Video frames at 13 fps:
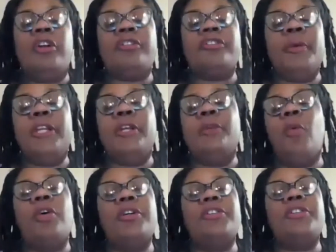There's many
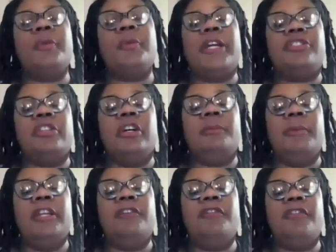wars raging
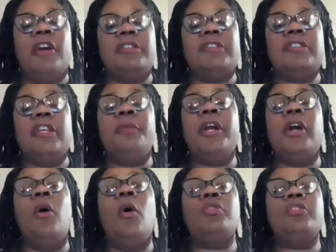on many fronts, and
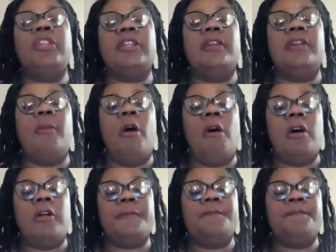we are holding them
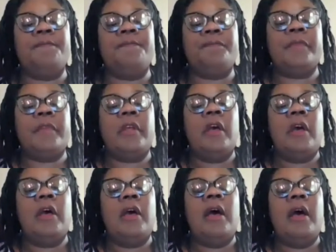all.
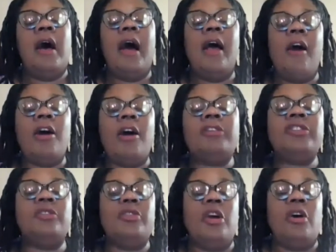I
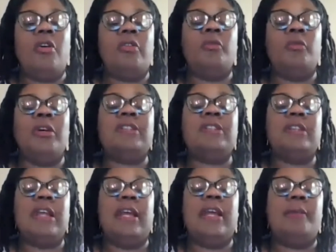also know and want
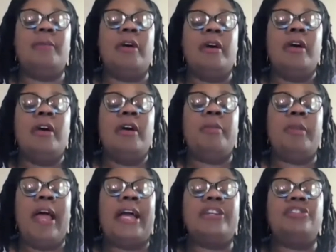to name
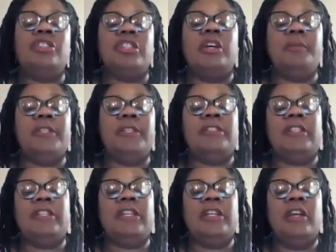Black
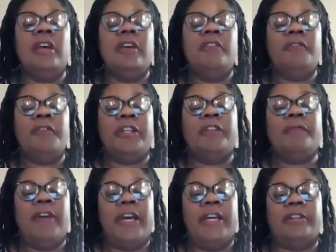GLBT
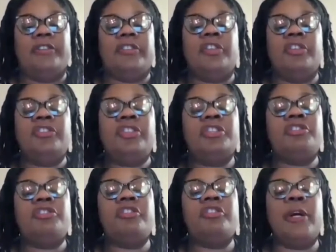freedom fighters,
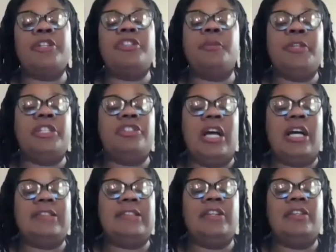such as Marsha P.
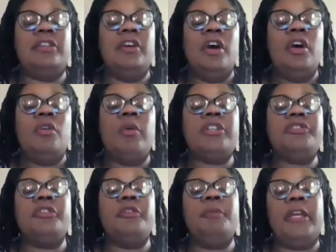Johnson,
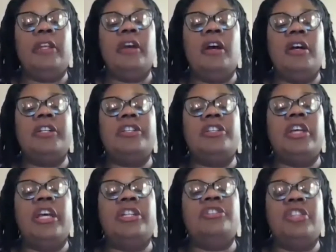Rustin Bayard,
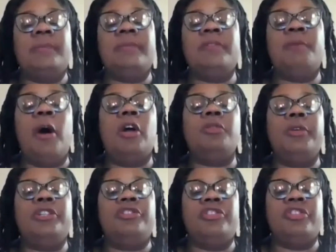and James
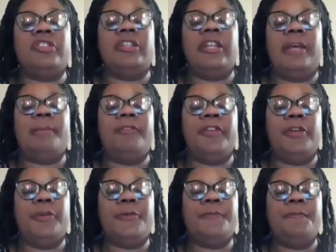Baldwin, just to name a
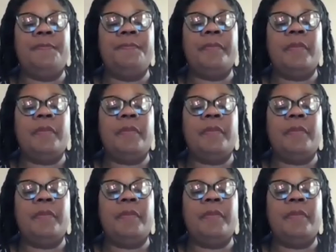few.